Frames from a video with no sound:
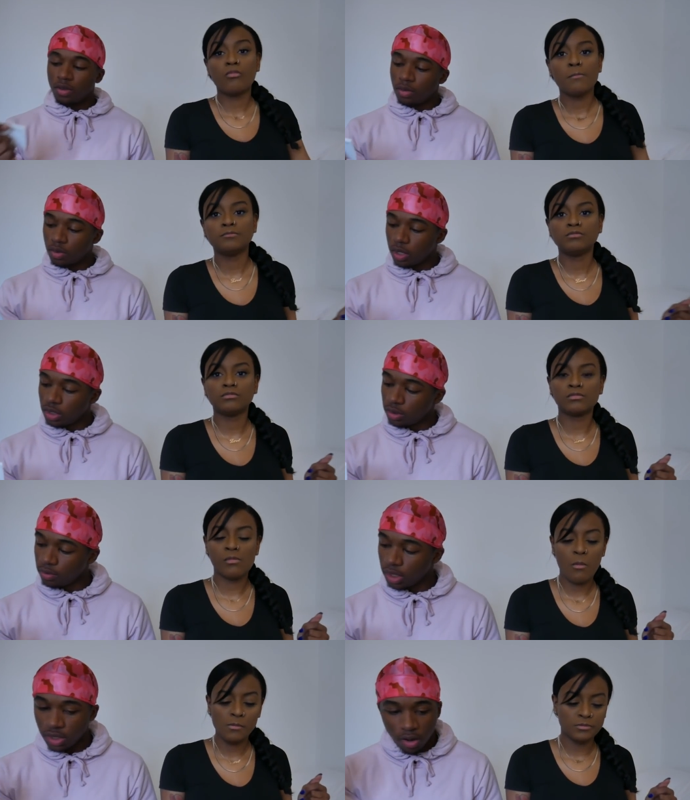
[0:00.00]
Speaker 1: What was the
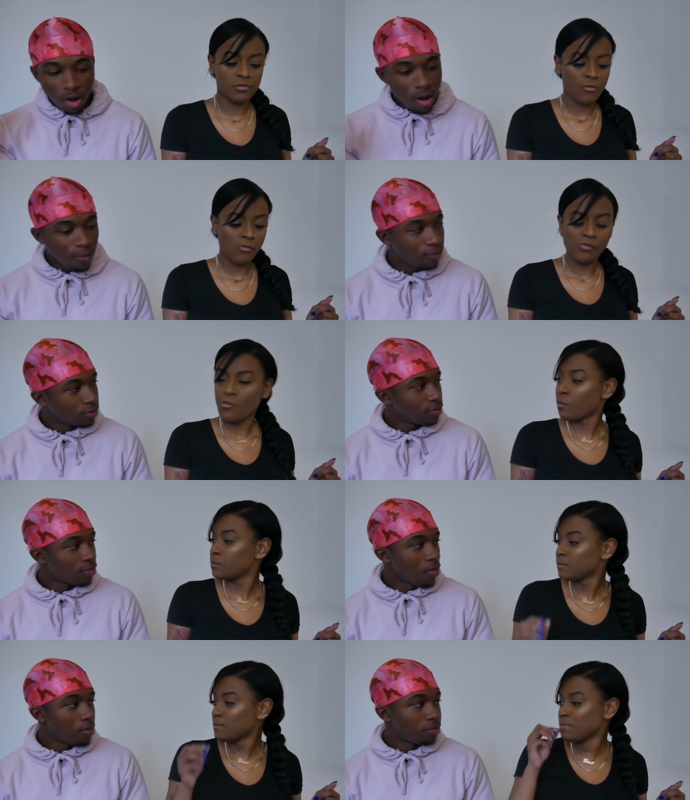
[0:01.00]
question? Is it off?
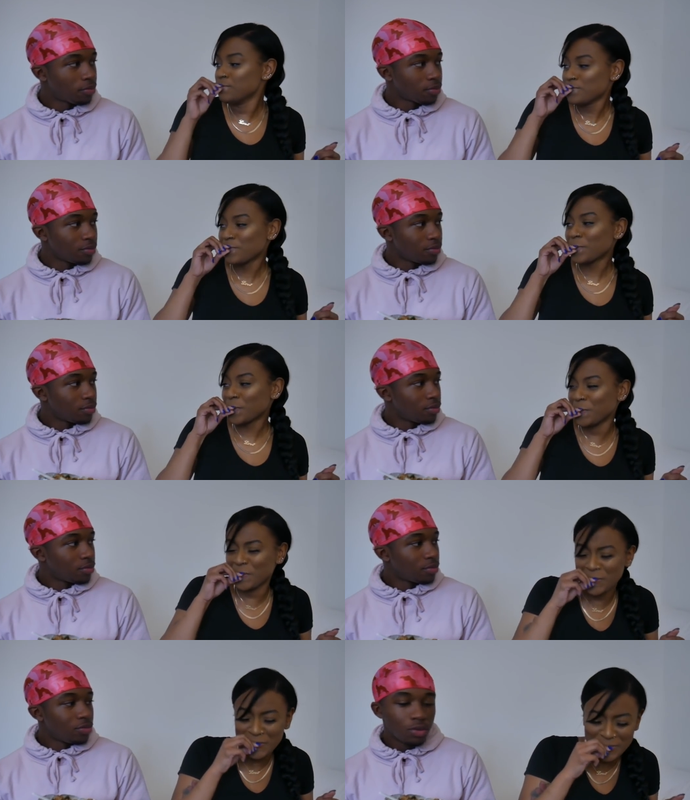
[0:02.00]
You
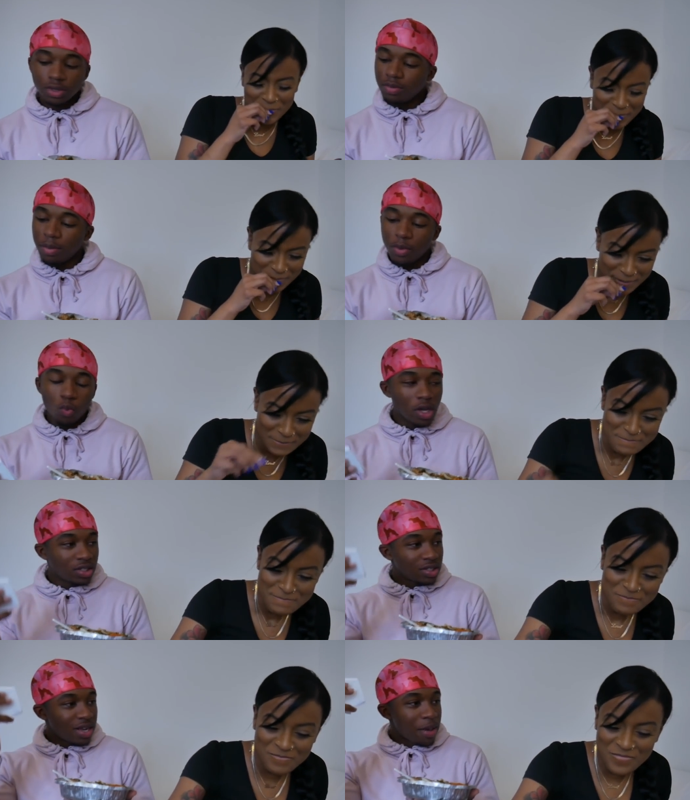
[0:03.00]
just made me
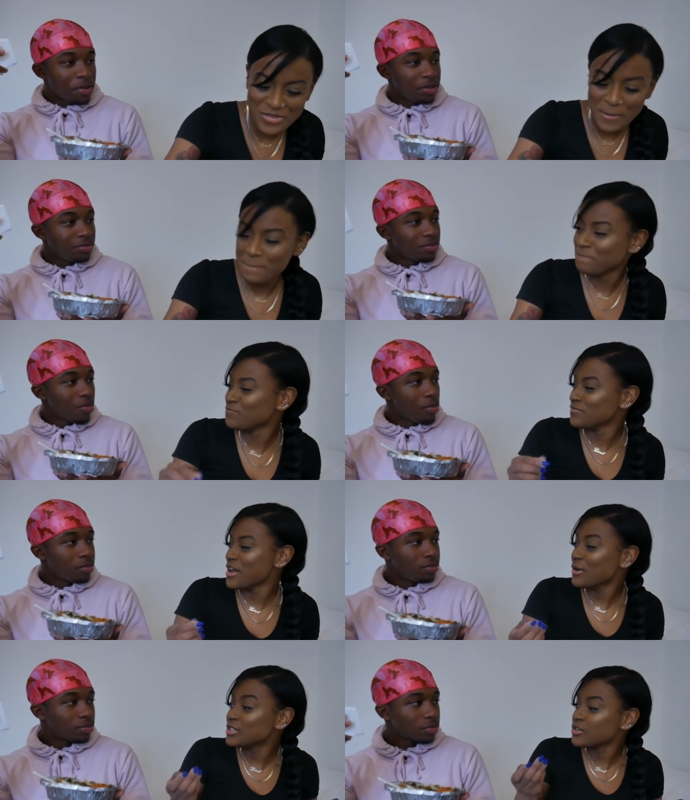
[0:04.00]
waste the napkin?
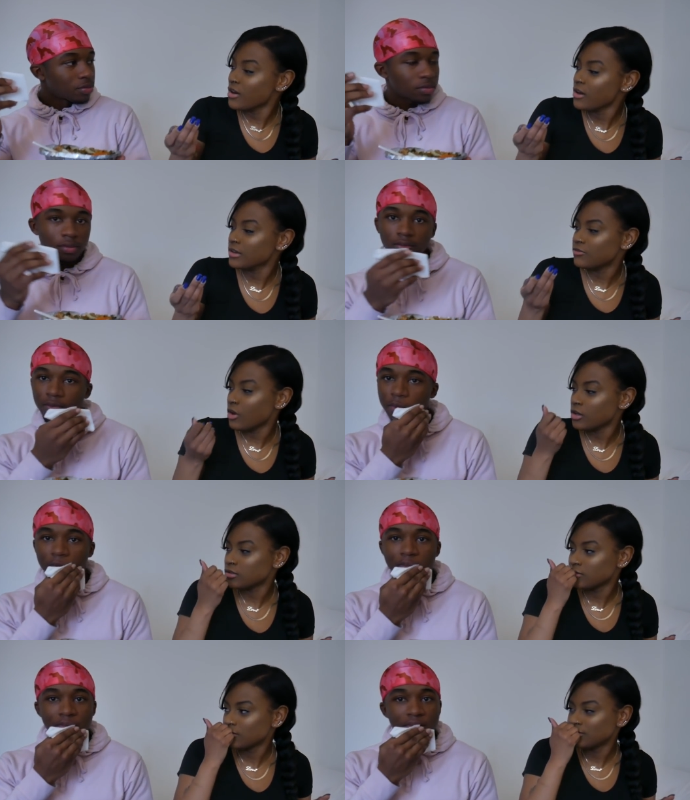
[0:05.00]
Speaker 2: No, it's on. It's
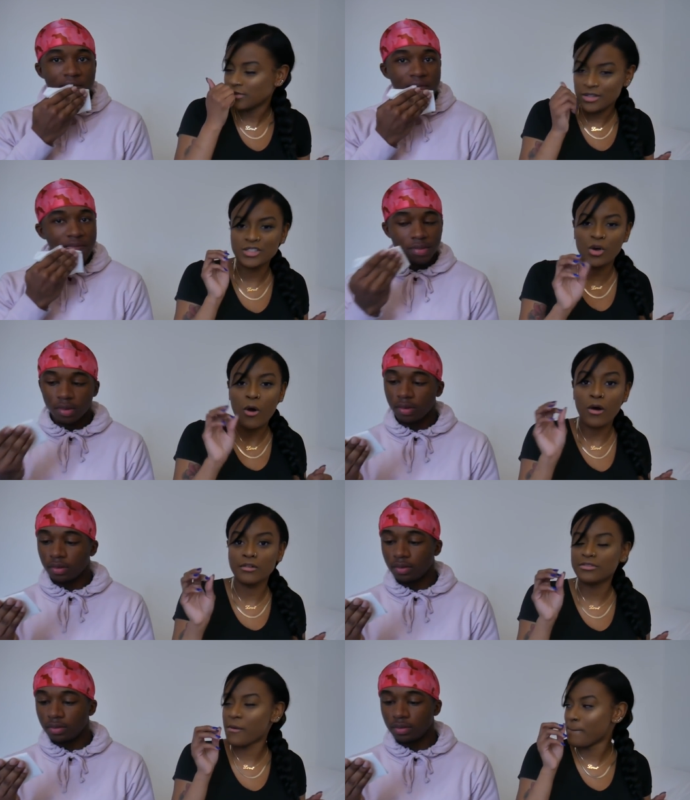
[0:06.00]
off. It's
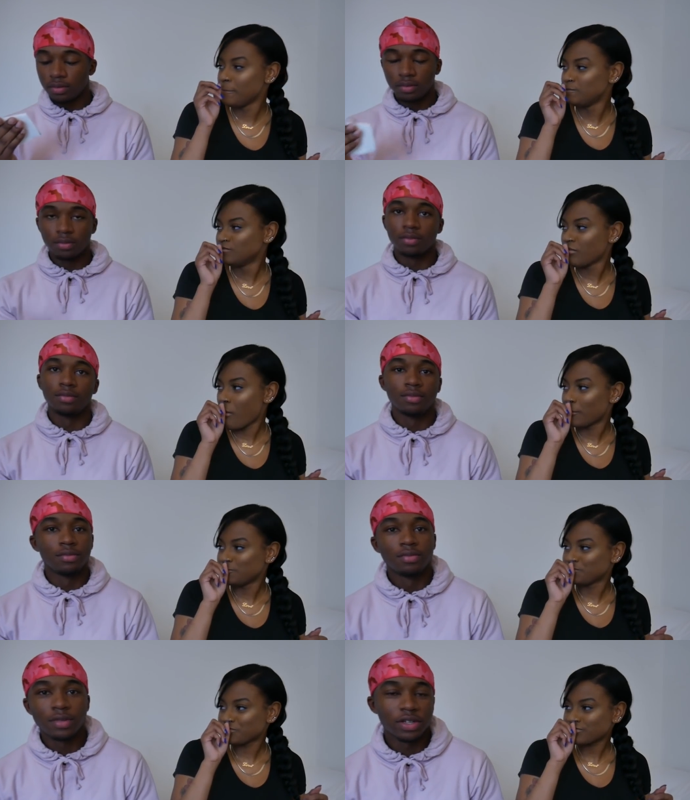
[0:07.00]
off.
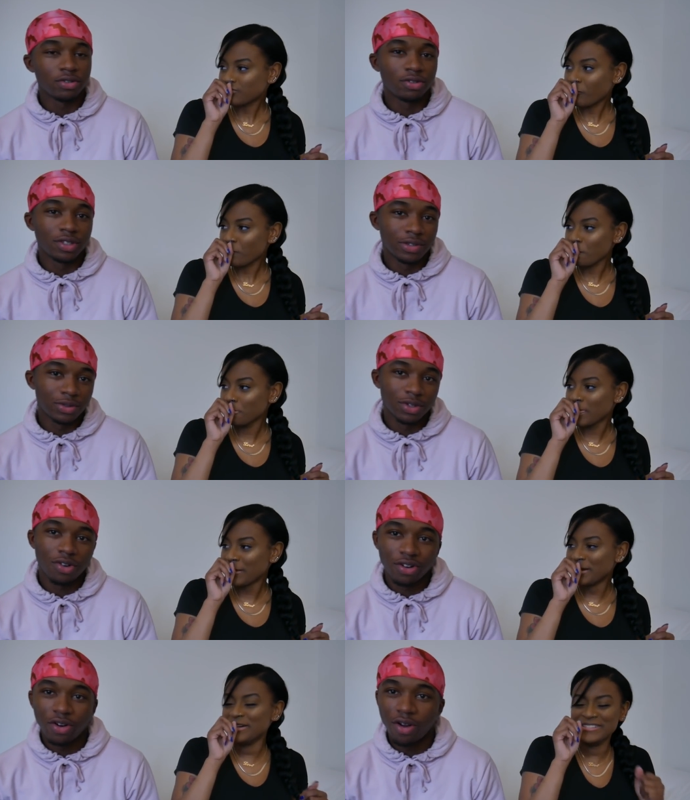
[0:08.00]
Speaker 1: Now you don't know what the difference
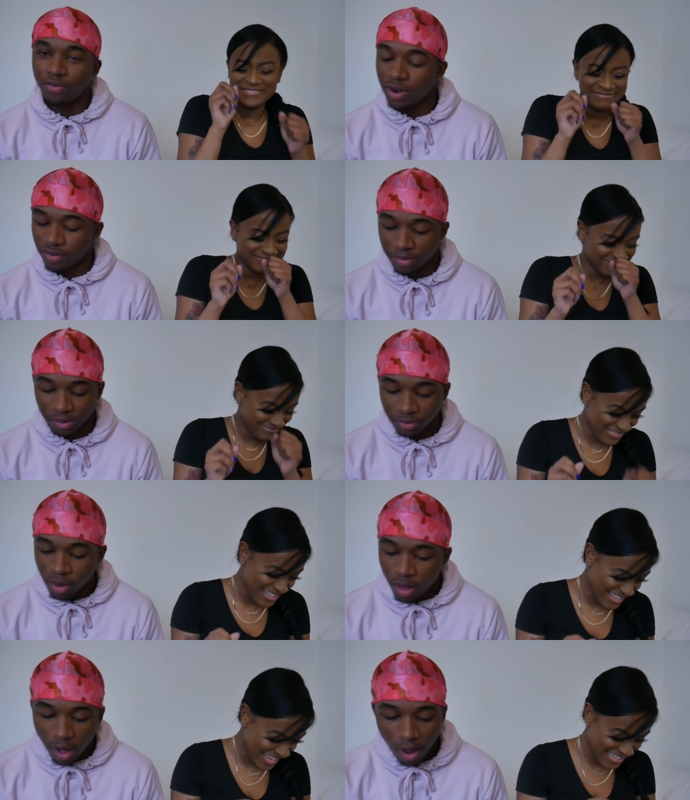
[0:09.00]
between on and off. Never mind.
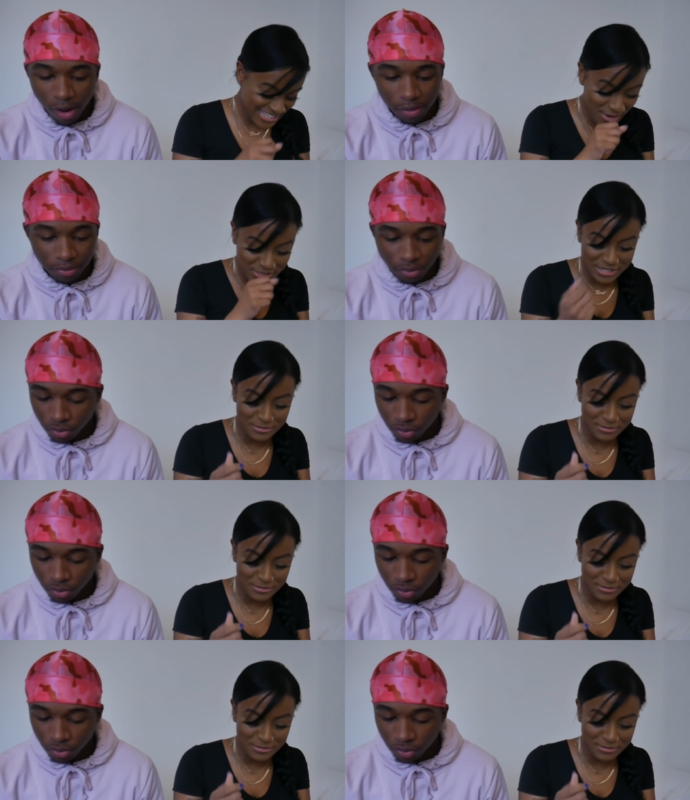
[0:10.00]
Speaker 2: Um, I was in